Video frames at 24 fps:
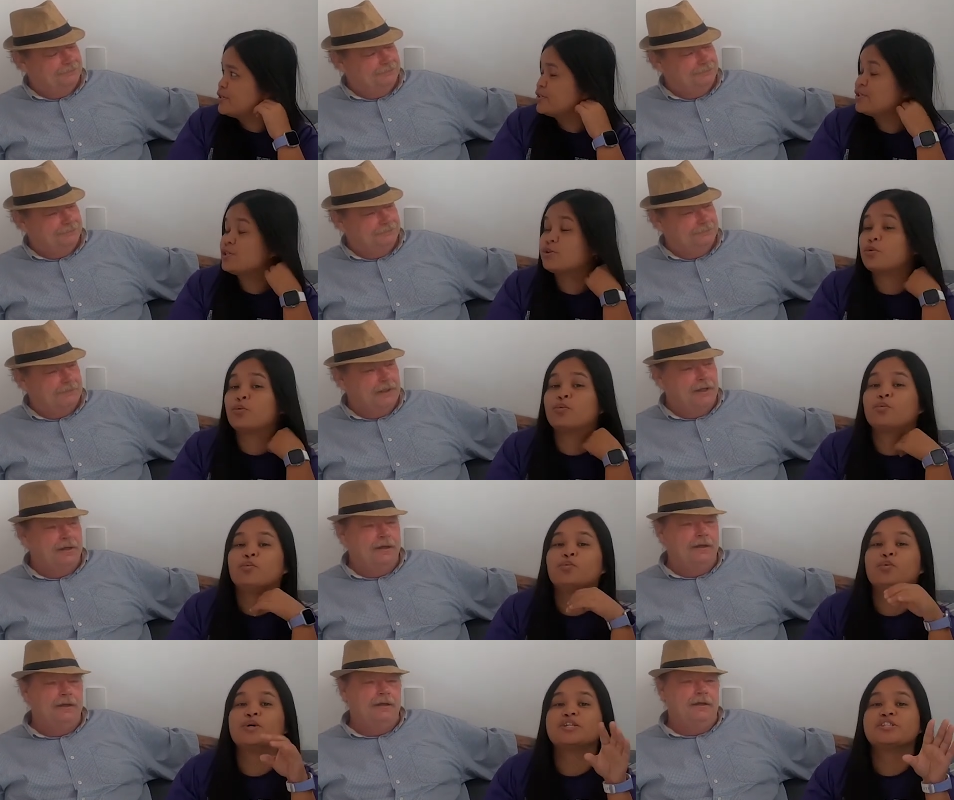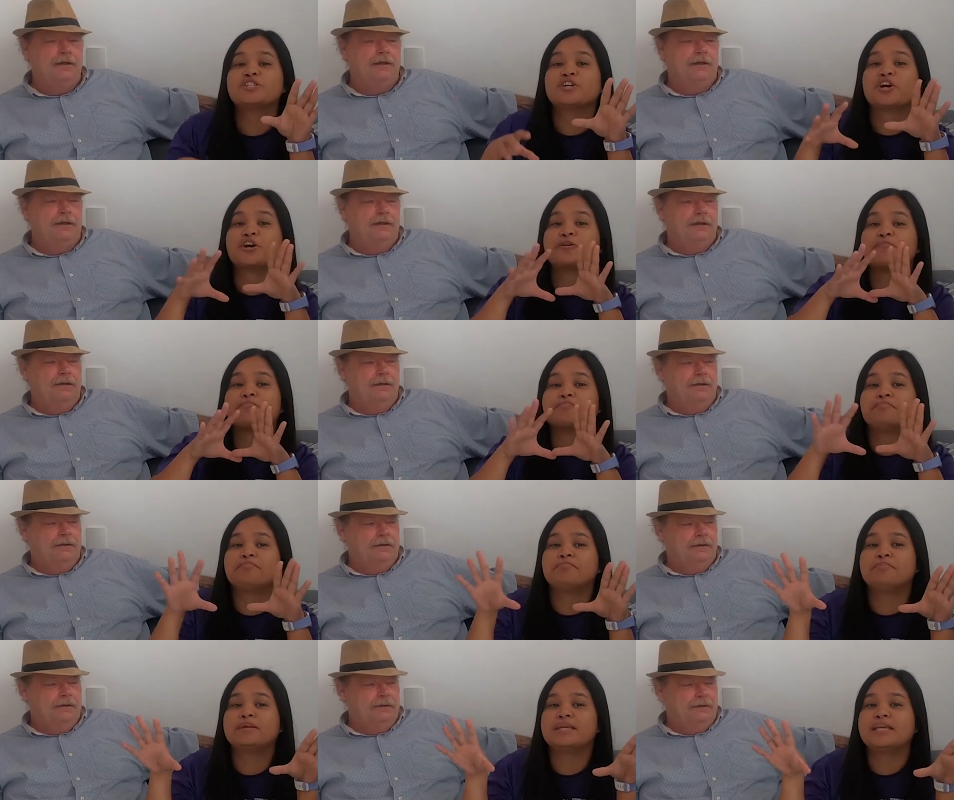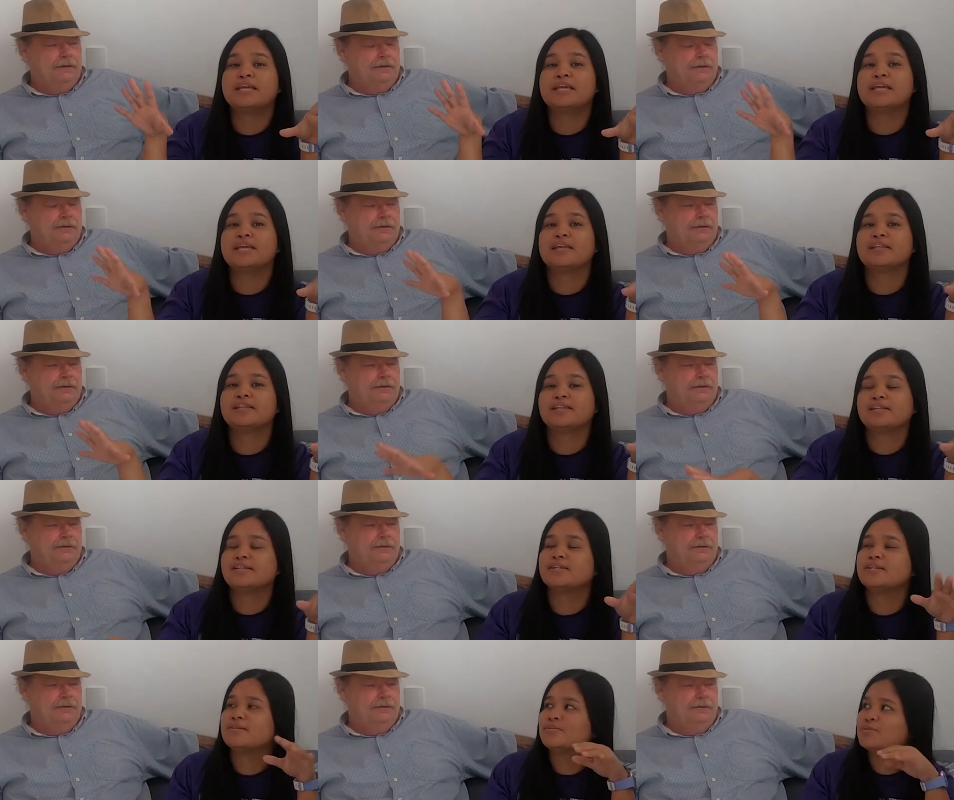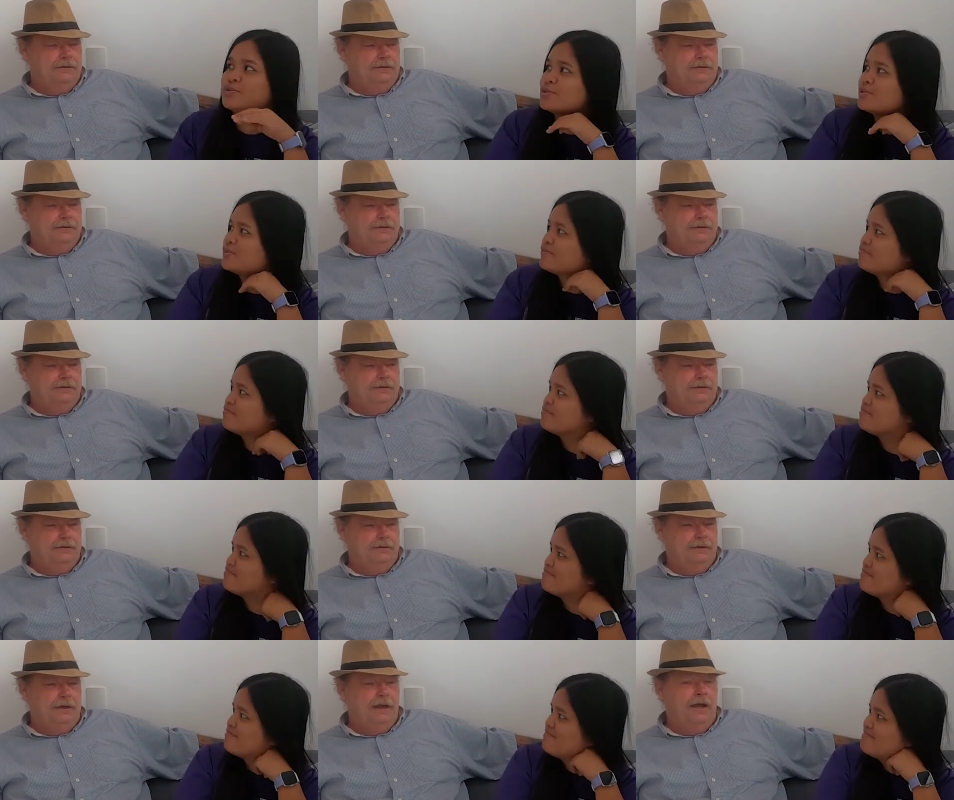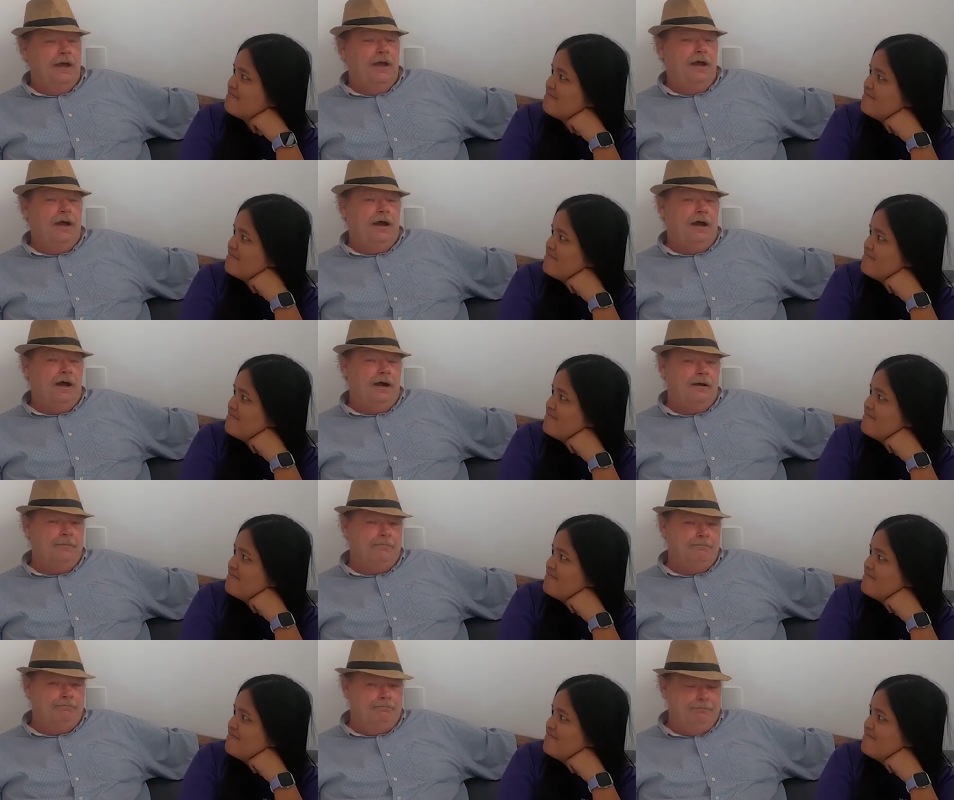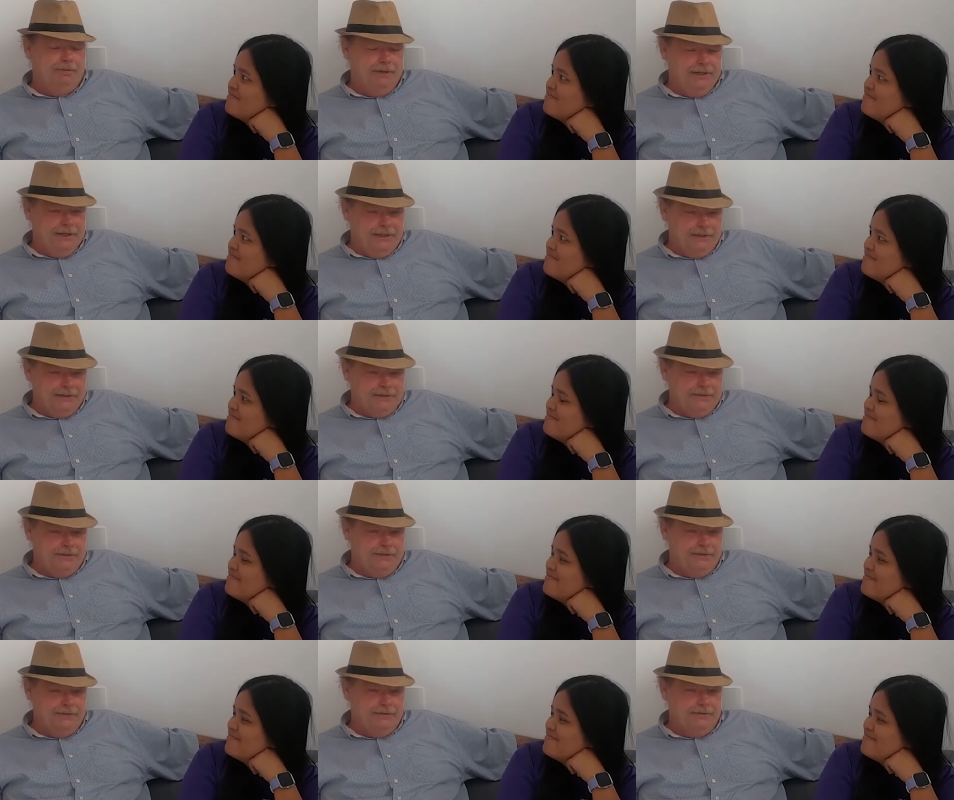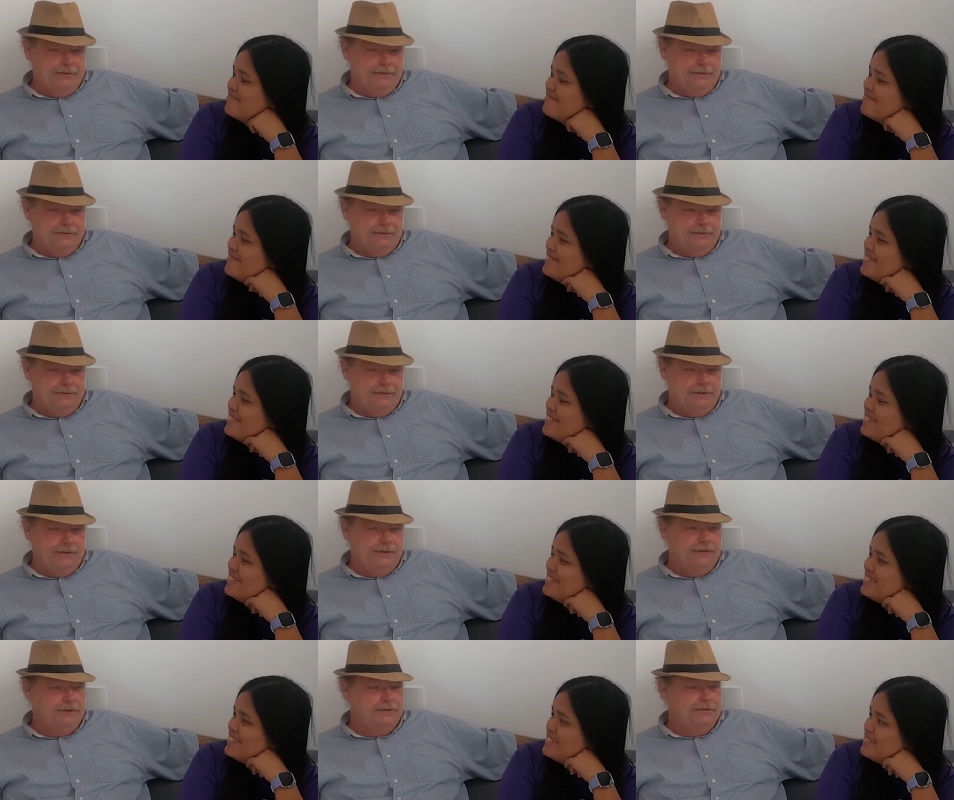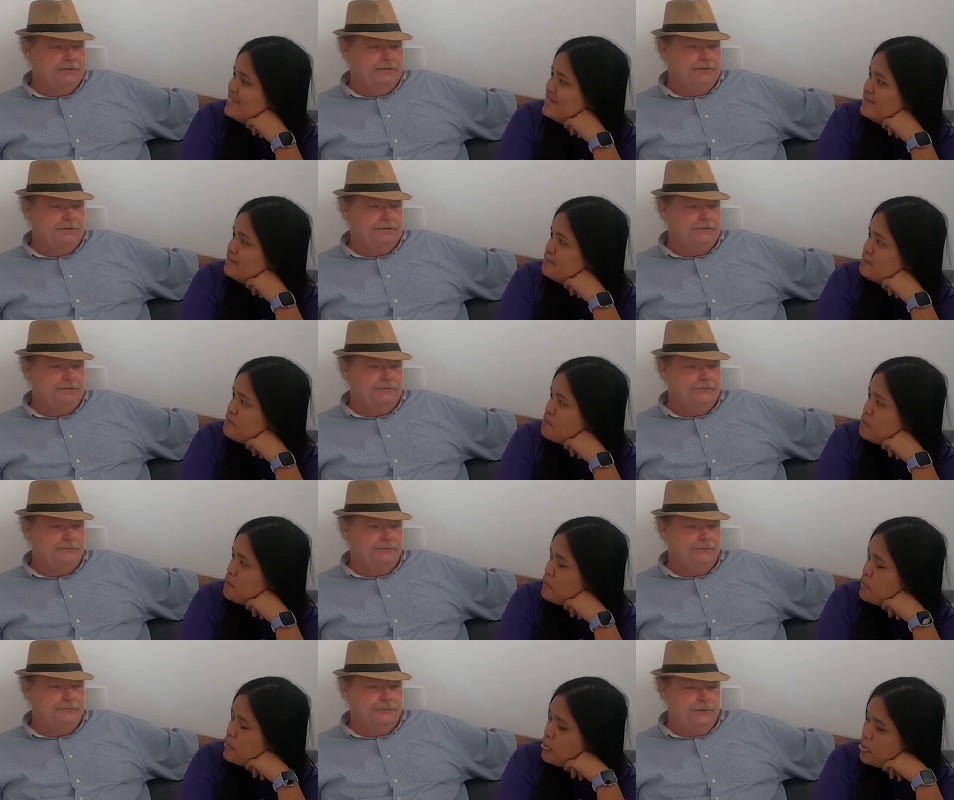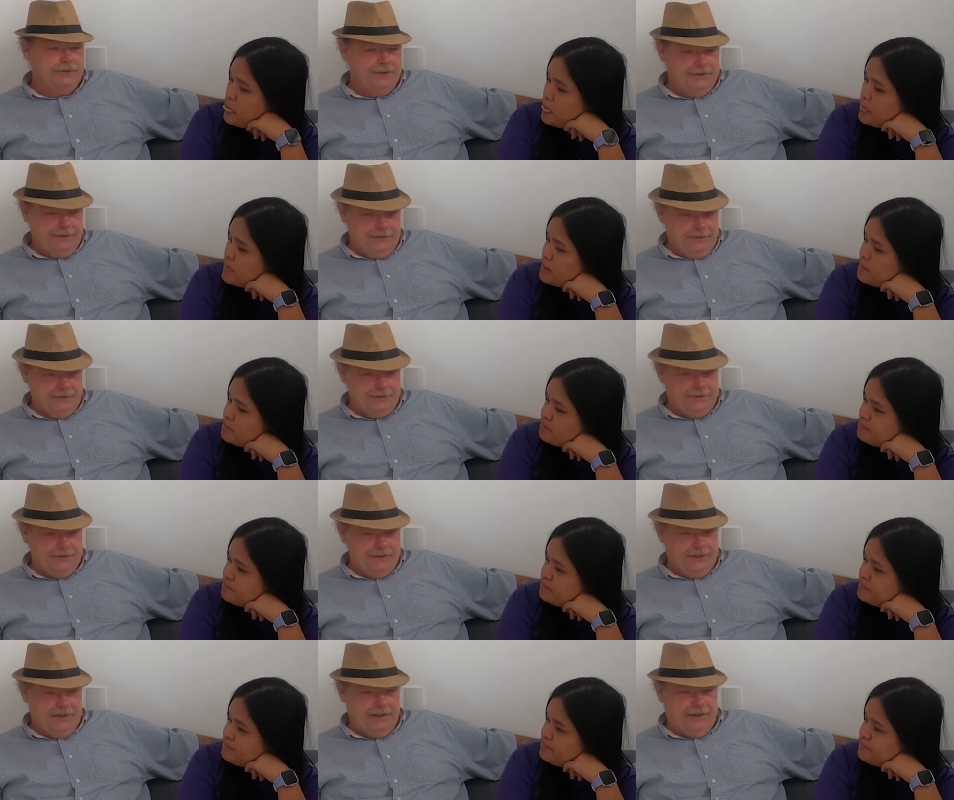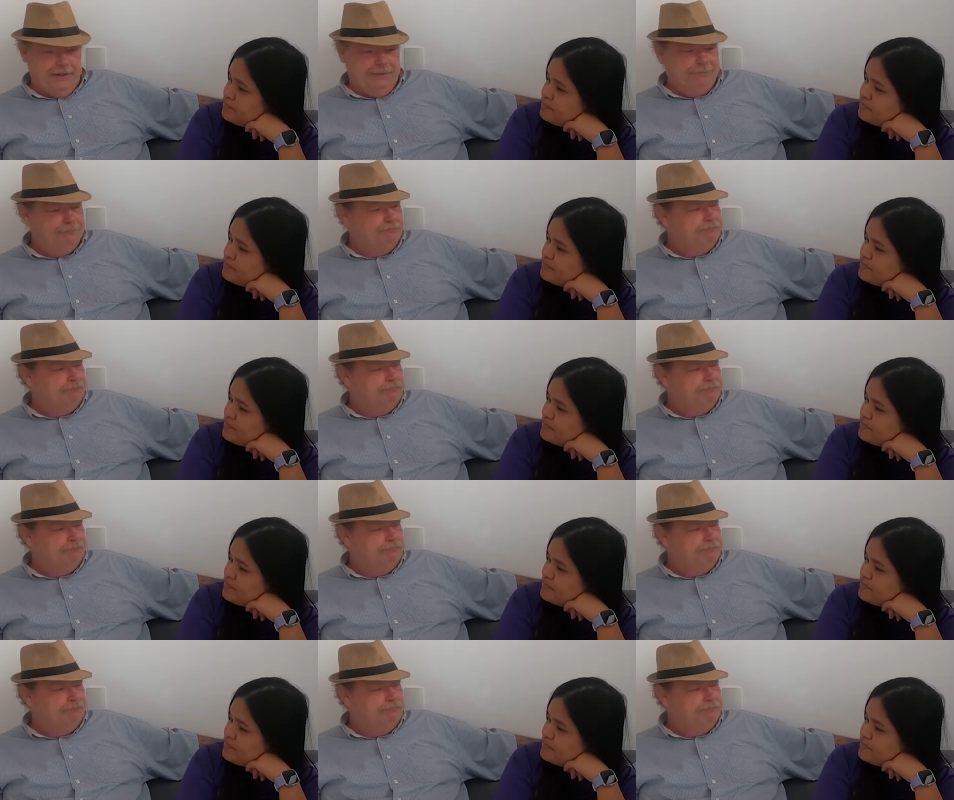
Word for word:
Speaker 1: So, what's our big news?
Speaker 2: Our biggest news is we're here to stay.